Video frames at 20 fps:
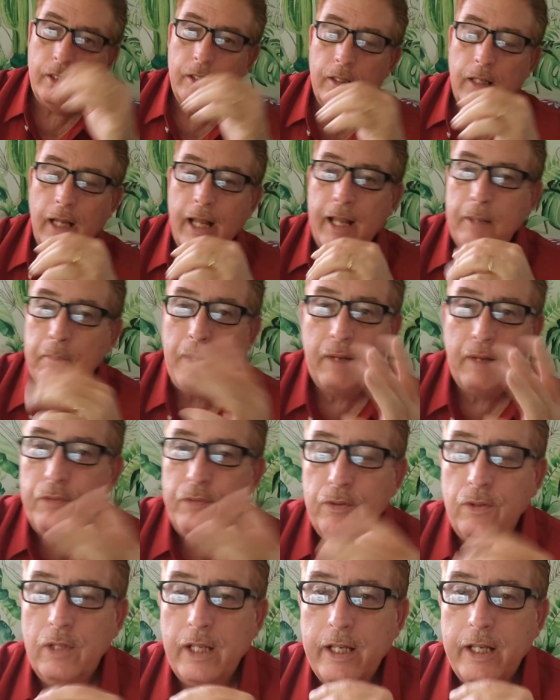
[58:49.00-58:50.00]
I had my
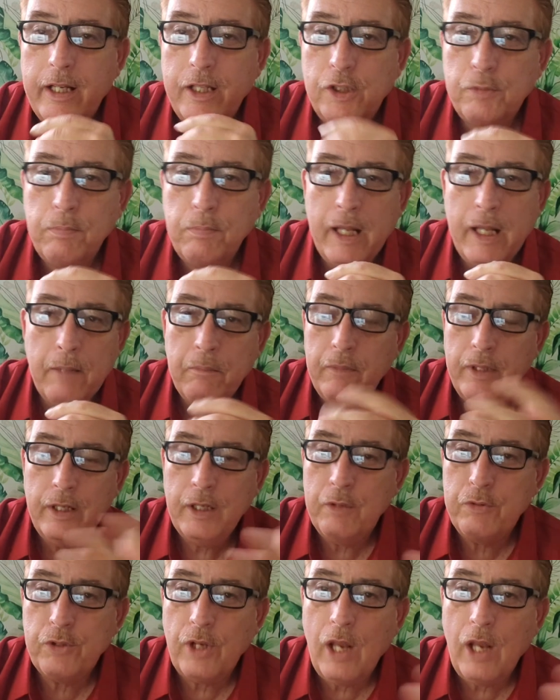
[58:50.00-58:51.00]
food lickety split, and
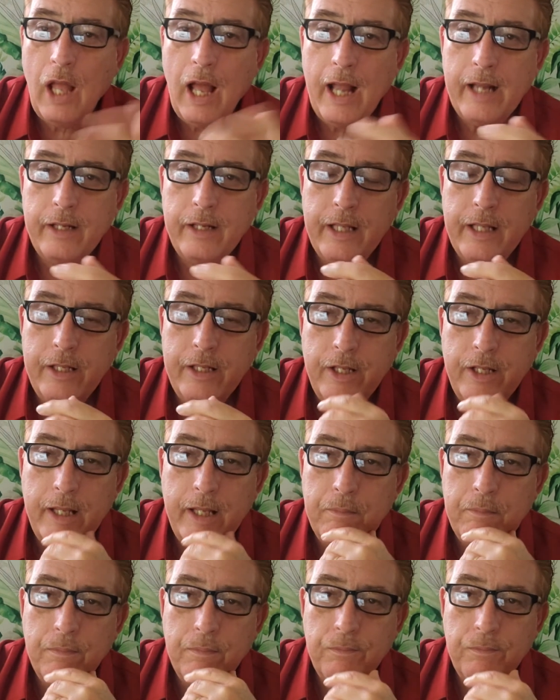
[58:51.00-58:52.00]
there was a line knee
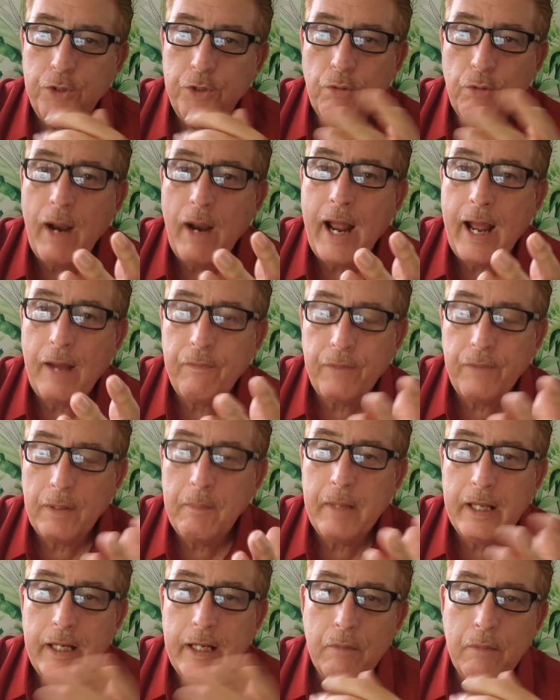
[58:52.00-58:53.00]
deep, giraffe. I
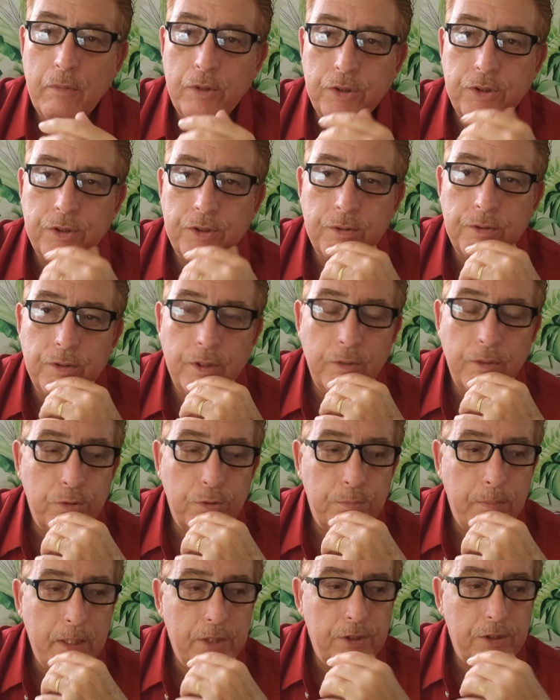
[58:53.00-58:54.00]
mean, it was
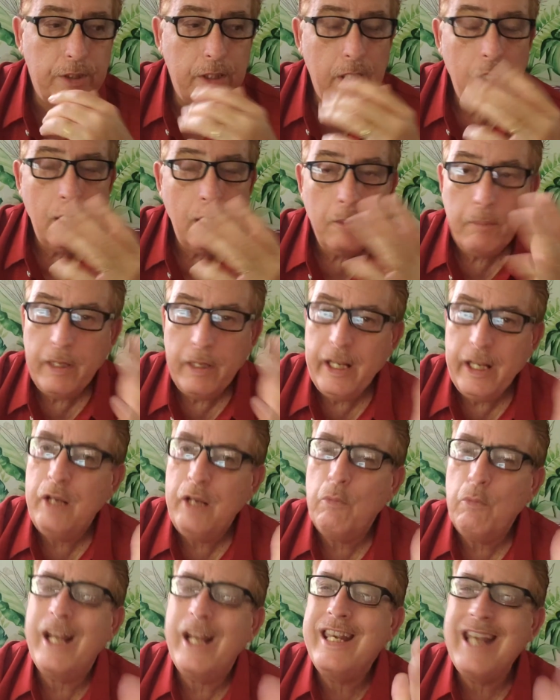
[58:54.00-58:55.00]
busy. But
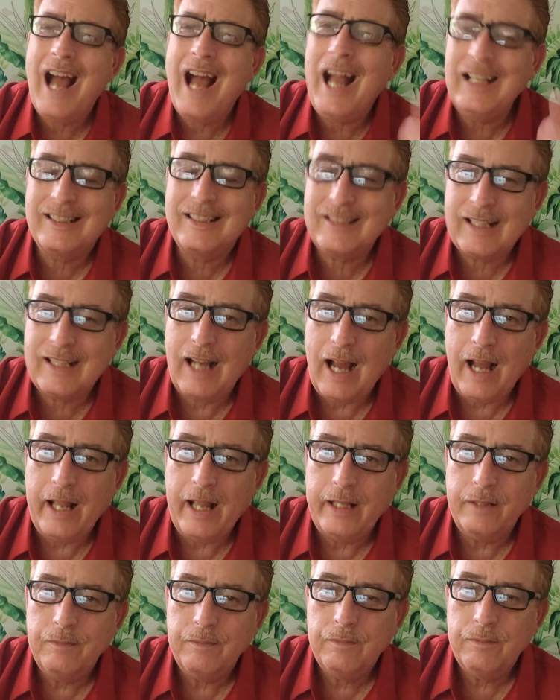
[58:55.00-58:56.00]
anyway, nice guy.
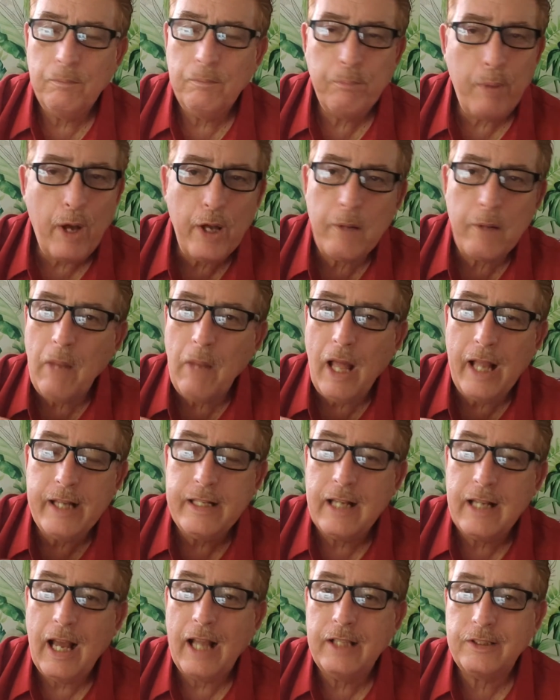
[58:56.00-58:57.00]
Bottom
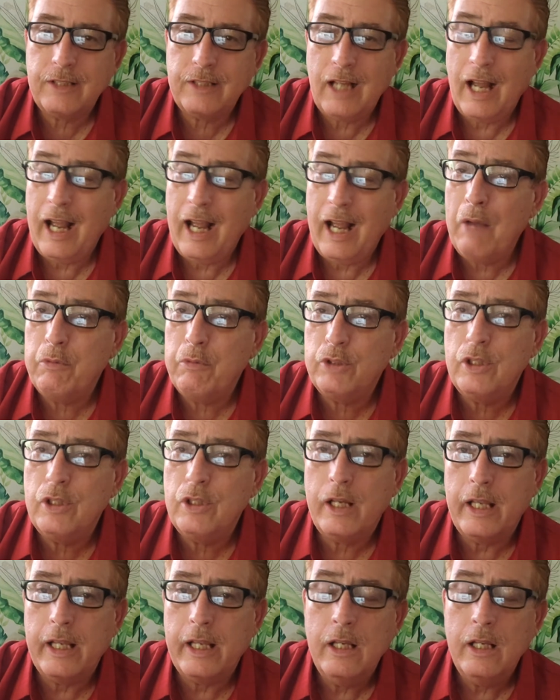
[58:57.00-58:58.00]
line, nice guy. I was
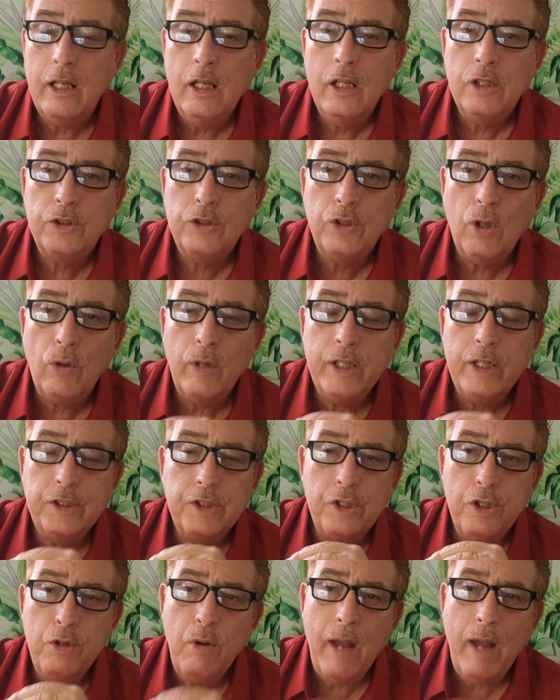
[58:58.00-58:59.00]
lucky. So he
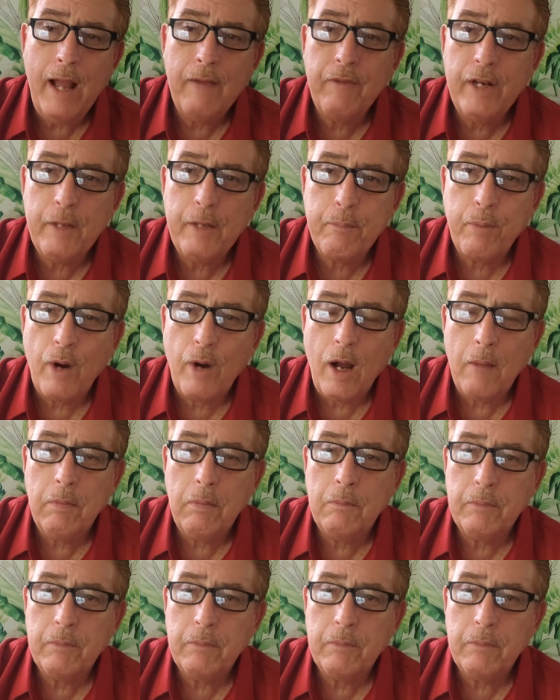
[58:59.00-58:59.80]
said, "You have any problem?"